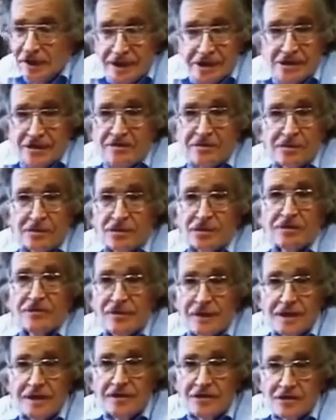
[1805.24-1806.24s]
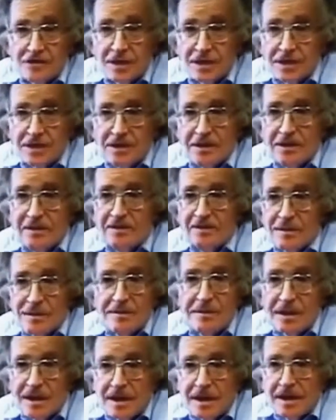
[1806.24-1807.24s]
vegetables if you eat too much of them,
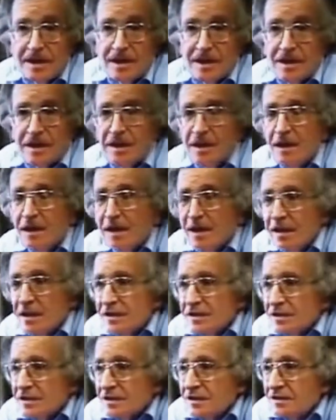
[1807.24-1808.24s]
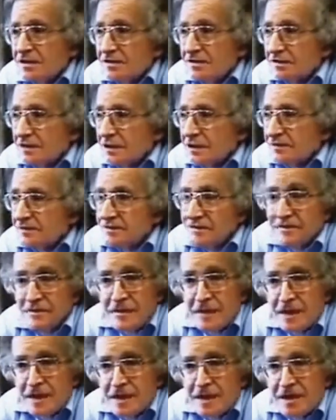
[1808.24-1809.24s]
I mean, anything. So
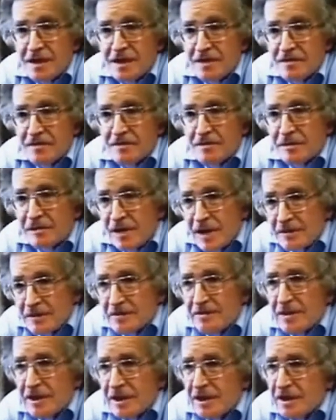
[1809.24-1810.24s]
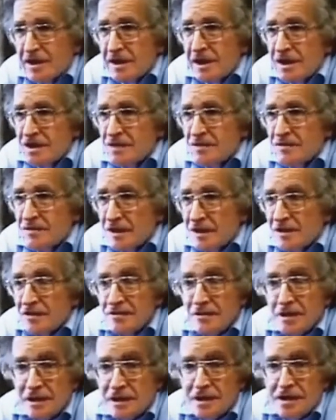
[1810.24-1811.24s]
probably in the case of
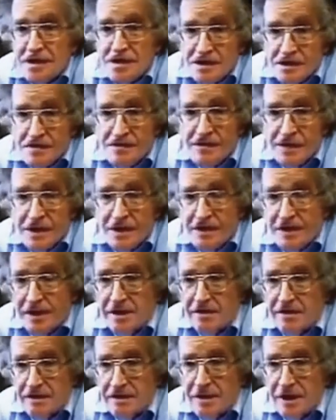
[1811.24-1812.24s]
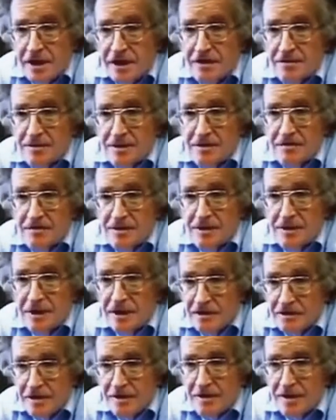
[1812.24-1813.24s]
marijuana, there's a fairly good argument for
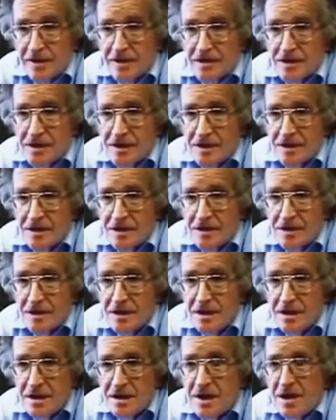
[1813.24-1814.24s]
decriminalization.